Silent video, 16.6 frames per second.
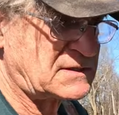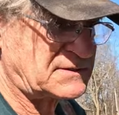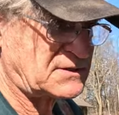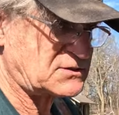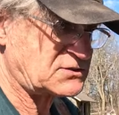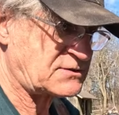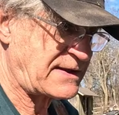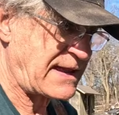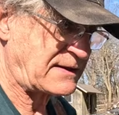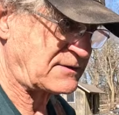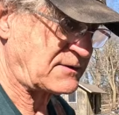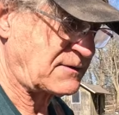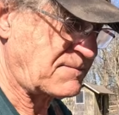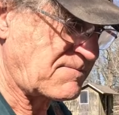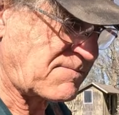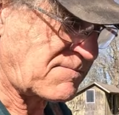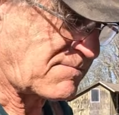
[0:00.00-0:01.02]
on this tractor.
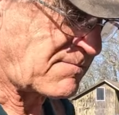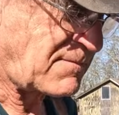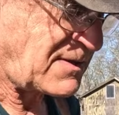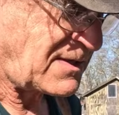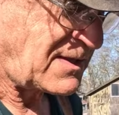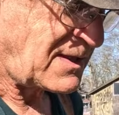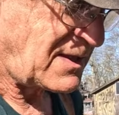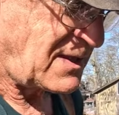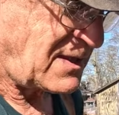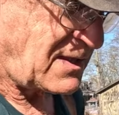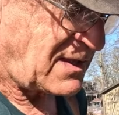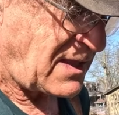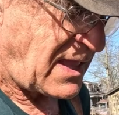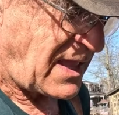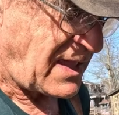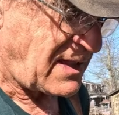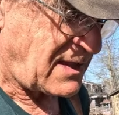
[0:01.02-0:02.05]

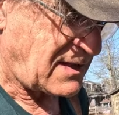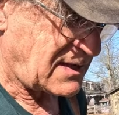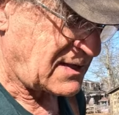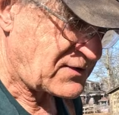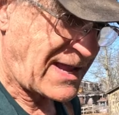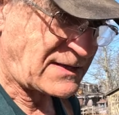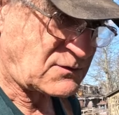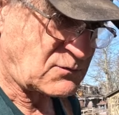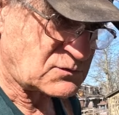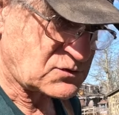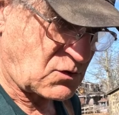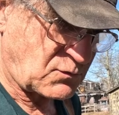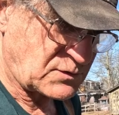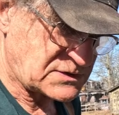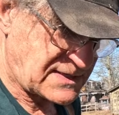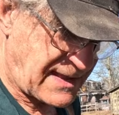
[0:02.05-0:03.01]
Tractor was always